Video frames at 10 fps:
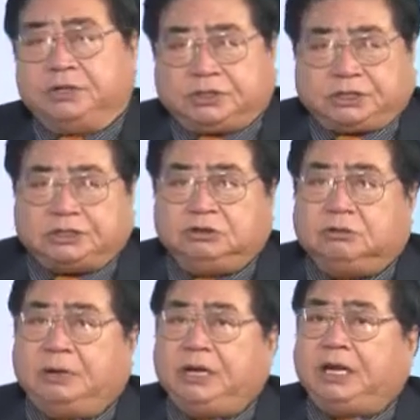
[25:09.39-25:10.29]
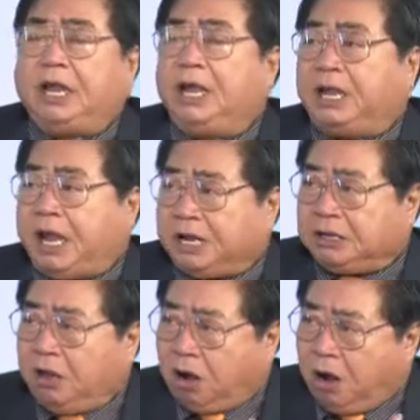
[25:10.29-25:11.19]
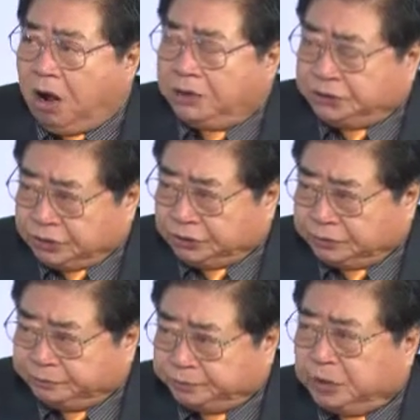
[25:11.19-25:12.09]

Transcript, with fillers: just nobody can get onto.